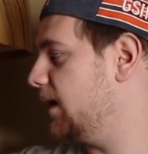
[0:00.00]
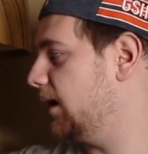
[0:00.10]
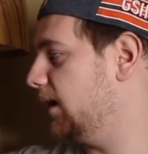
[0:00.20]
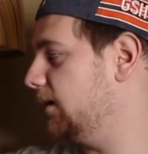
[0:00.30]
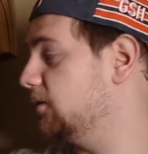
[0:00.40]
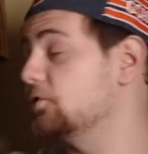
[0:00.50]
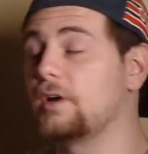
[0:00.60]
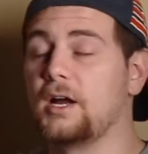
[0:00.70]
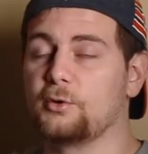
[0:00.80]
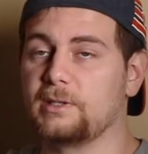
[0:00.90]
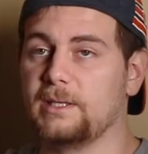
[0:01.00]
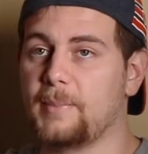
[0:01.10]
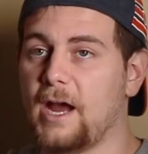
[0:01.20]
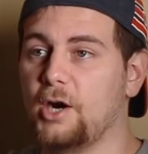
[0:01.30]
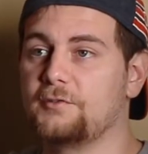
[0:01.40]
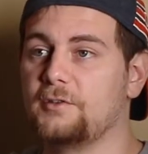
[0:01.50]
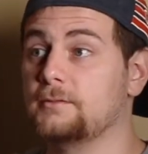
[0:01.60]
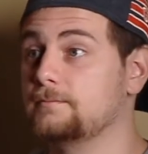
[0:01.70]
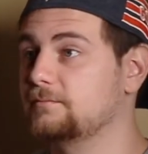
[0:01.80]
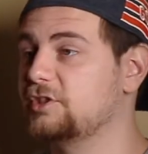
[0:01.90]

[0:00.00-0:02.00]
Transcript: and you got really powerful,